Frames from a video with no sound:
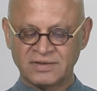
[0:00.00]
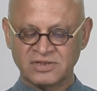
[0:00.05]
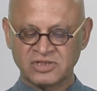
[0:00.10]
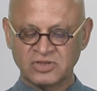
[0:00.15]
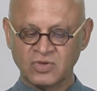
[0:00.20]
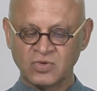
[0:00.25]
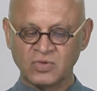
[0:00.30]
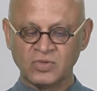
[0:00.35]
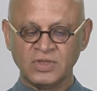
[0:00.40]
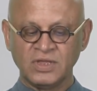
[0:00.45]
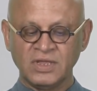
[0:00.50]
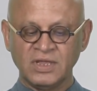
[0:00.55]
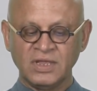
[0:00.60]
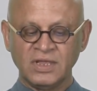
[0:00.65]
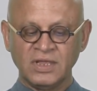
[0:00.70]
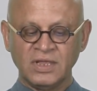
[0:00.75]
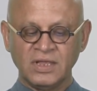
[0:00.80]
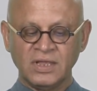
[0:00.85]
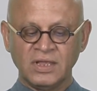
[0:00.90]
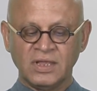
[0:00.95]
So,
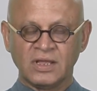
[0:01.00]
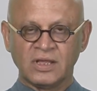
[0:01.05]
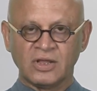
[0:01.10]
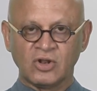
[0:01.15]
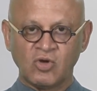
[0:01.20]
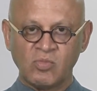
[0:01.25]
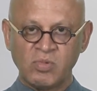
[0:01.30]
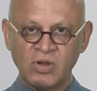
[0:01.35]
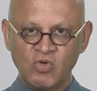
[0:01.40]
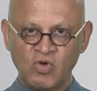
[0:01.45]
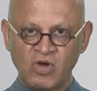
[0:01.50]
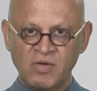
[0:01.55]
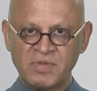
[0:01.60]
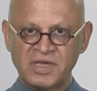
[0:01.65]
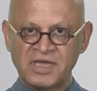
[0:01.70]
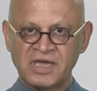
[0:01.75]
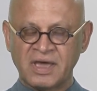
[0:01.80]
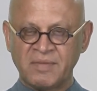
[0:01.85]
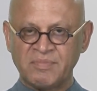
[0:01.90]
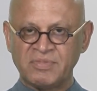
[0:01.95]
global
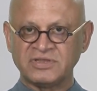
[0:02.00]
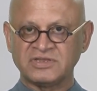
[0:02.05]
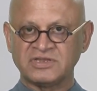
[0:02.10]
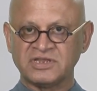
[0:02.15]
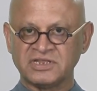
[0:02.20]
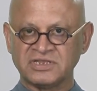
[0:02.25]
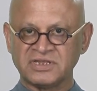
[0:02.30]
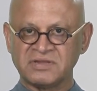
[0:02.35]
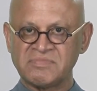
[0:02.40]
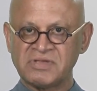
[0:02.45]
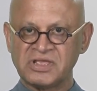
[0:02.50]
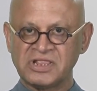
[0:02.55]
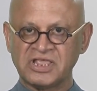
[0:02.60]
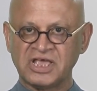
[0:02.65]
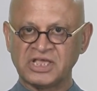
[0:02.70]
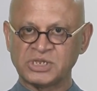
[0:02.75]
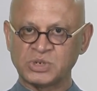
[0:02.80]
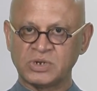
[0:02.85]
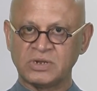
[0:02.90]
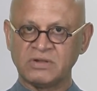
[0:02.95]
warming happens does not mean
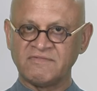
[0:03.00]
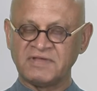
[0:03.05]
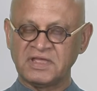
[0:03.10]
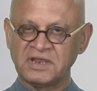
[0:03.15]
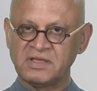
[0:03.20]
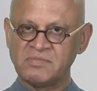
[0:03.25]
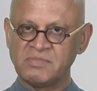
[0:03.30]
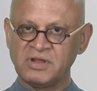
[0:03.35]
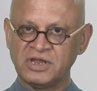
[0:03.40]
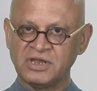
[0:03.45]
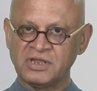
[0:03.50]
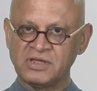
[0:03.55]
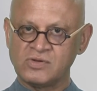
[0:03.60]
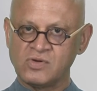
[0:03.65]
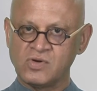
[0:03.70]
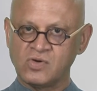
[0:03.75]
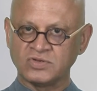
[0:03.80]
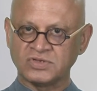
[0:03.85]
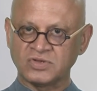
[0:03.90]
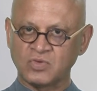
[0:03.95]
natural variability
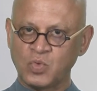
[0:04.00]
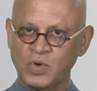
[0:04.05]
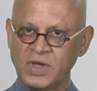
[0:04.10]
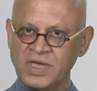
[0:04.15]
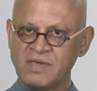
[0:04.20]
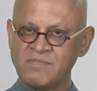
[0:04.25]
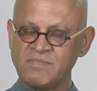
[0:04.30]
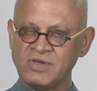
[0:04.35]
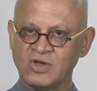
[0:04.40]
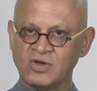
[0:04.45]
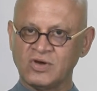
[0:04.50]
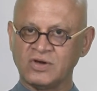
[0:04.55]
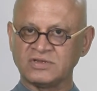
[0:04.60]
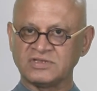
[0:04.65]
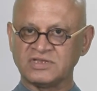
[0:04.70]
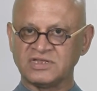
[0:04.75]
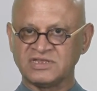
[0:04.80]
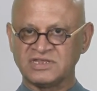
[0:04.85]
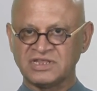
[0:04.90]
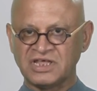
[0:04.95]
goes away, because
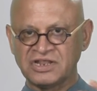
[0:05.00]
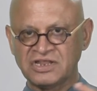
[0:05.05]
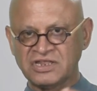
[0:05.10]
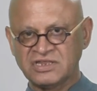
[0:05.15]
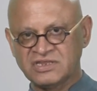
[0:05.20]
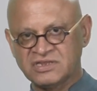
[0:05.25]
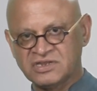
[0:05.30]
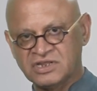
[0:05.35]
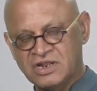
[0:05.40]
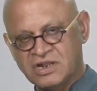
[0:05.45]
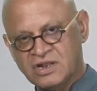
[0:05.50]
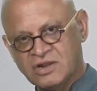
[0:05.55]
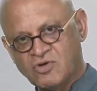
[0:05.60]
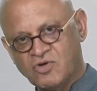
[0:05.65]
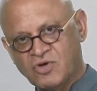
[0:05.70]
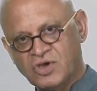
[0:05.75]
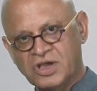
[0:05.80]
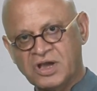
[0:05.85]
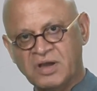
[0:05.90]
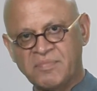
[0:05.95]
the sun is still
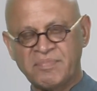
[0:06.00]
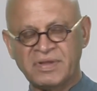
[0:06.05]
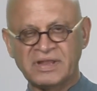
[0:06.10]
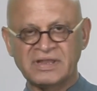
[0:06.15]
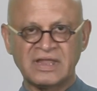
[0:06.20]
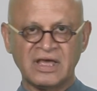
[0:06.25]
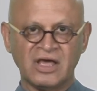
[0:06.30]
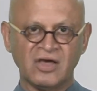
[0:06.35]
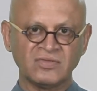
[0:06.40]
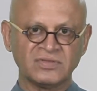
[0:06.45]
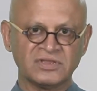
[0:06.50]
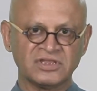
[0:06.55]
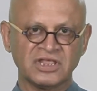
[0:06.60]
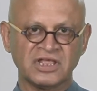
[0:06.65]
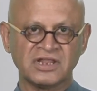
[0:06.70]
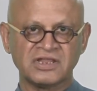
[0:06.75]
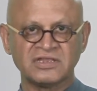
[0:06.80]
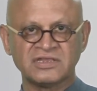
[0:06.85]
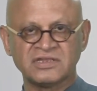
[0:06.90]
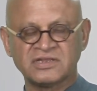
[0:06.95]
going up and down,
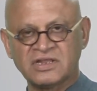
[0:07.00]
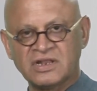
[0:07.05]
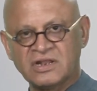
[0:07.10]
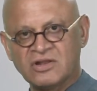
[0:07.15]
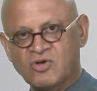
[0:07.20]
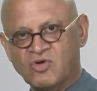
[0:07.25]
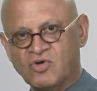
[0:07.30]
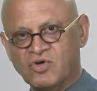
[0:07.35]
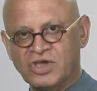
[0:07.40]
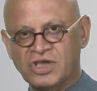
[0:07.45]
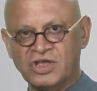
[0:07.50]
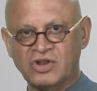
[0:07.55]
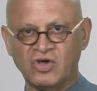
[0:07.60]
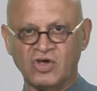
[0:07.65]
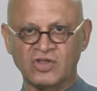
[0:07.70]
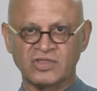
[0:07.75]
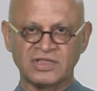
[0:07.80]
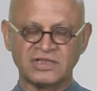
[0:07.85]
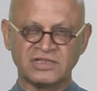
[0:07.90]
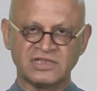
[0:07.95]
sun is still going
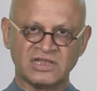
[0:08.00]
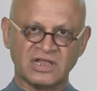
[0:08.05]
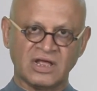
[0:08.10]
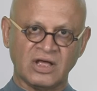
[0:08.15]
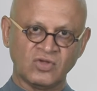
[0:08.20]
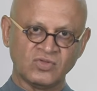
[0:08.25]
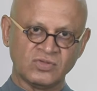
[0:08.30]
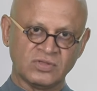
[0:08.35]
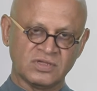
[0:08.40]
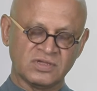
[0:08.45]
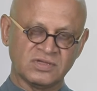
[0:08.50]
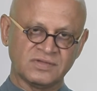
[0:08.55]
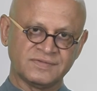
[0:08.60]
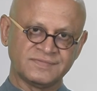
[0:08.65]
north and south,